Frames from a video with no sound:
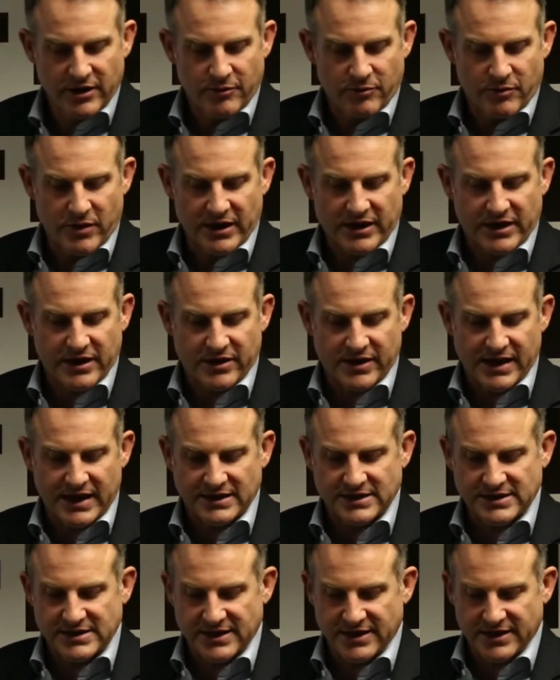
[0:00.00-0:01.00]
making
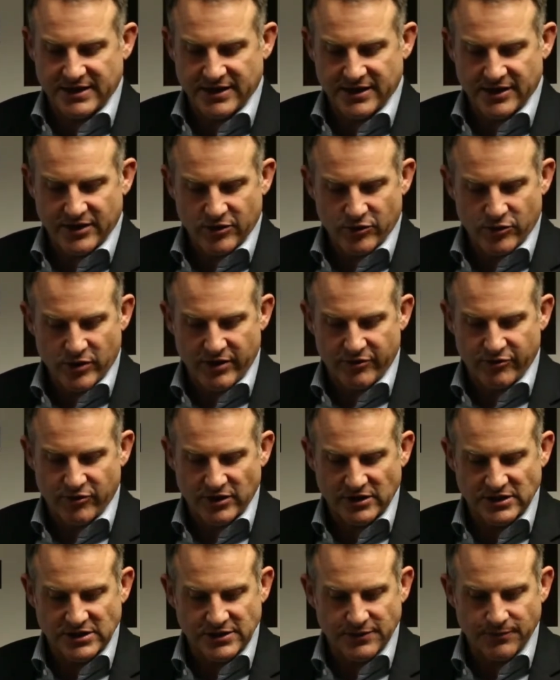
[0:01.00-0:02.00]
that reference.